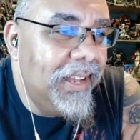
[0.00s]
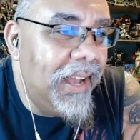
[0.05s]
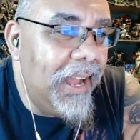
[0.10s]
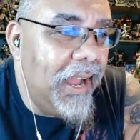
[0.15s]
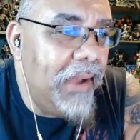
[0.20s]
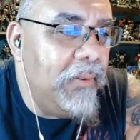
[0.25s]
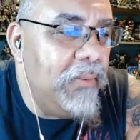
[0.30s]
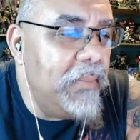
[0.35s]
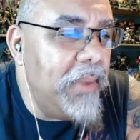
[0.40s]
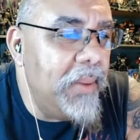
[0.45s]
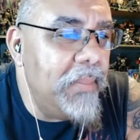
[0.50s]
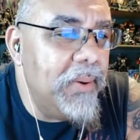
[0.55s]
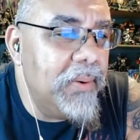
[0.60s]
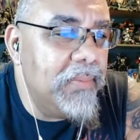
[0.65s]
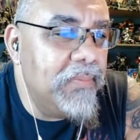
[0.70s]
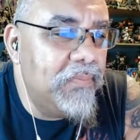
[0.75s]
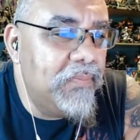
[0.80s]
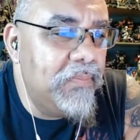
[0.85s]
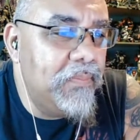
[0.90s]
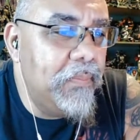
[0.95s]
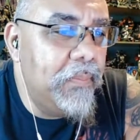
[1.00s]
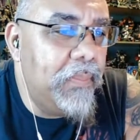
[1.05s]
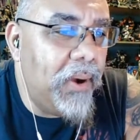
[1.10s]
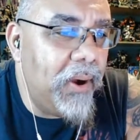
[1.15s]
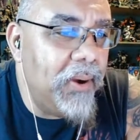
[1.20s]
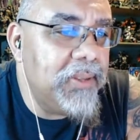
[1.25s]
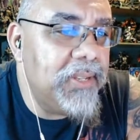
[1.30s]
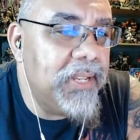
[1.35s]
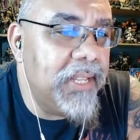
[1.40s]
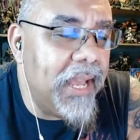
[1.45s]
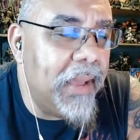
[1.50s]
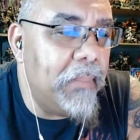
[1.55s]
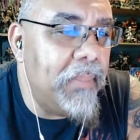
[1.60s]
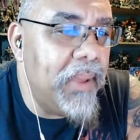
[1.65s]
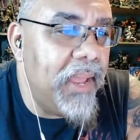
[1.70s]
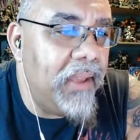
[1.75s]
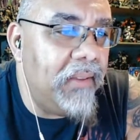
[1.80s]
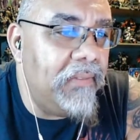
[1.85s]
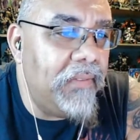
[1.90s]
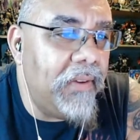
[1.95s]
I remember parts of that
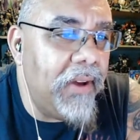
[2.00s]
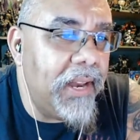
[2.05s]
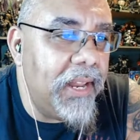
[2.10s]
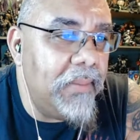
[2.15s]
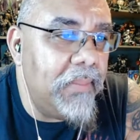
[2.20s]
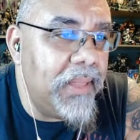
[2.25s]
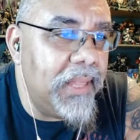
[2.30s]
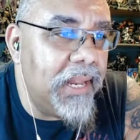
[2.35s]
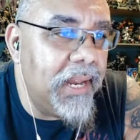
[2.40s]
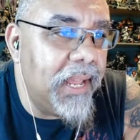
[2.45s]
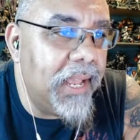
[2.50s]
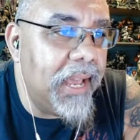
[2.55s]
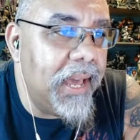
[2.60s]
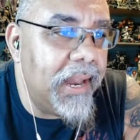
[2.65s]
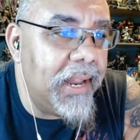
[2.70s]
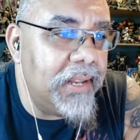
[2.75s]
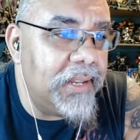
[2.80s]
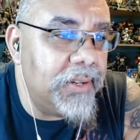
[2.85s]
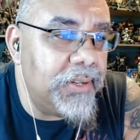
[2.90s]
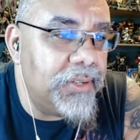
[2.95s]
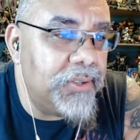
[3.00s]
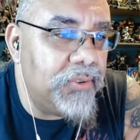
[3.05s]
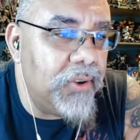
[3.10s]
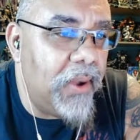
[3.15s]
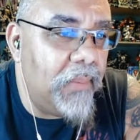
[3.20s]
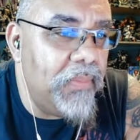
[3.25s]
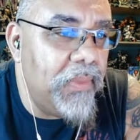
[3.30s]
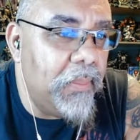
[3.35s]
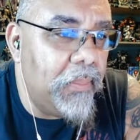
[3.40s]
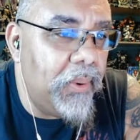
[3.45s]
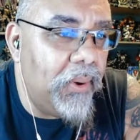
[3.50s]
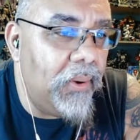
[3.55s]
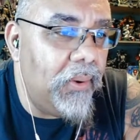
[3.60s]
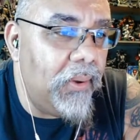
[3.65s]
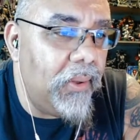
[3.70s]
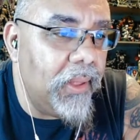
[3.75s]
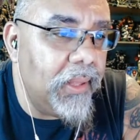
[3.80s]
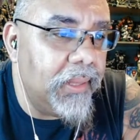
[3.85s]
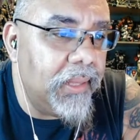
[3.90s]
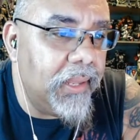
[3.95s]
being funny, but then they kind of just dropped the
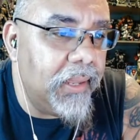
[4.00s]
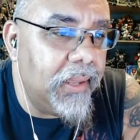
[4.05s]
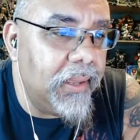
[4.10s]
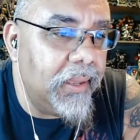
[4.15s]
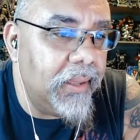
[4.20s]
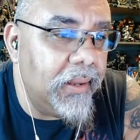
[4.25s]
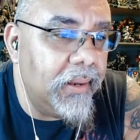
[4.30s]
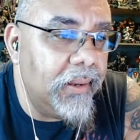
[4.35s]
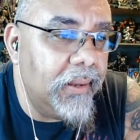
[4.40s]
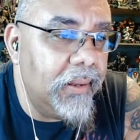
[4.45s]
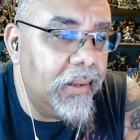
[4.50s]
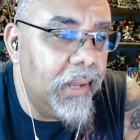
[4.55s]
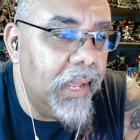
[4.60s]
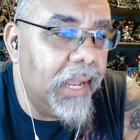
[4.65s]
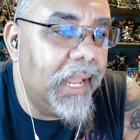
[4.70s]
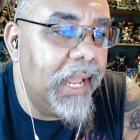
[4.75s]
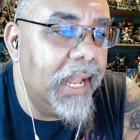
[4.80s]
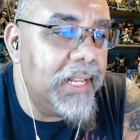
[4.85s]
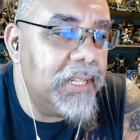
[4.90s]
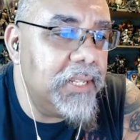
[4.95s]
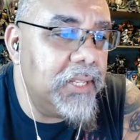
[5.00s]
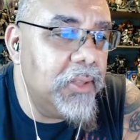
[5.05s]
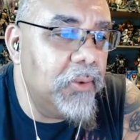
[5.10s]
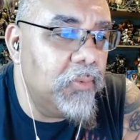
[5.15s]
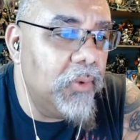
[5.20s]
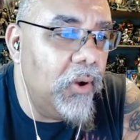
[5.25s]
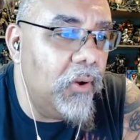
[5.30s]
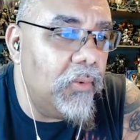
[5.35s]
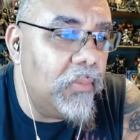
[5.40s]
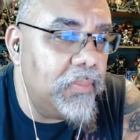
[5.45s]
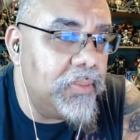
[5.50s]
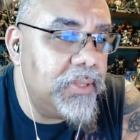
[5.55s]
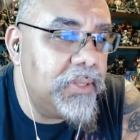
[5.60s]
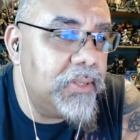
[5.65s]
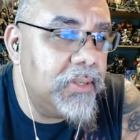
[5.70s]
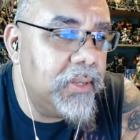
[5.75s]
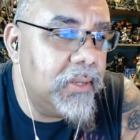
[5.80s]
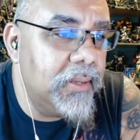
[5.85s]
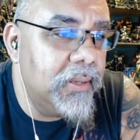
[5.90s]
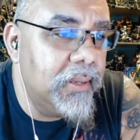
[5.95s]
ball at the end. Against the
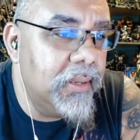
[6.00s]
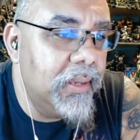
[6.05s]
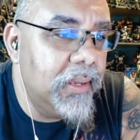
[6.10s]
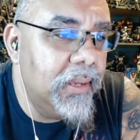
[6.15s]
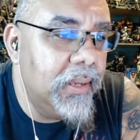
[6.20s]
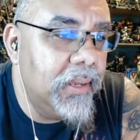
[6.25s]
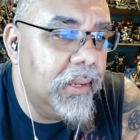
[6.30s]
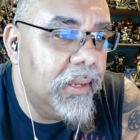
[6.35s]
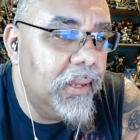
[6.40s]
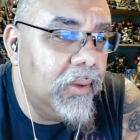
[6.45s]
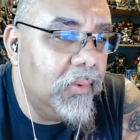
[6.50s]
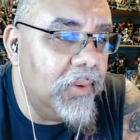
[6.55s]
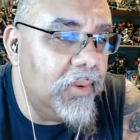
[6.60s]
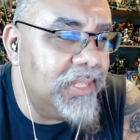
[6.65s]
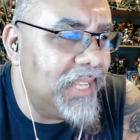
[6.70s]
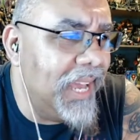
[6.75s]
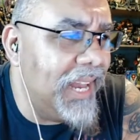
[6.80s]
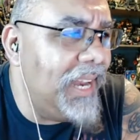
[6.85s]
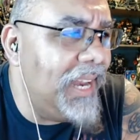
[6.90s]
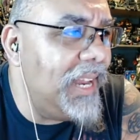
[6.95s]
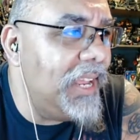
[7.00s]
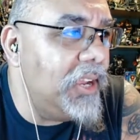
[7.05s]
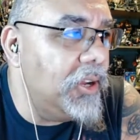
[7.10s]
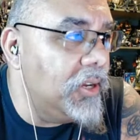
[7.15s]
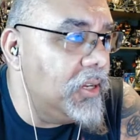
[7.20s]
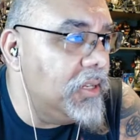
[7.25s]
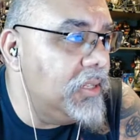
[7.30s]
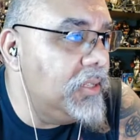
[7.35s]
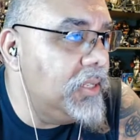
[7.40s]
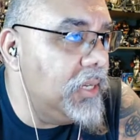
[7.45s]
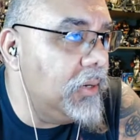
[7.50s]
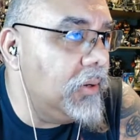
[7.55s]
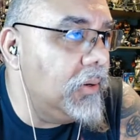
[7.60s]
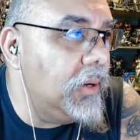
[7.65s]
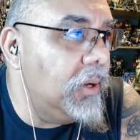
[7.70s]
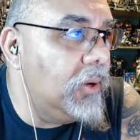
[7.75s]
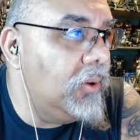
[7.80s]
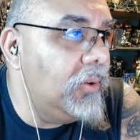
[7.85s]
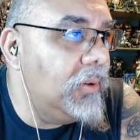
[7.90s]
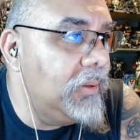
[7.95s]
Ropes. Was that any good,
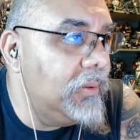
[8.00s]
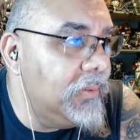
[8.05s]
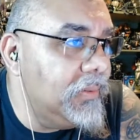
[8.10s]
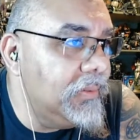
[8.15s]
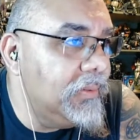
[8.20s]
Zero?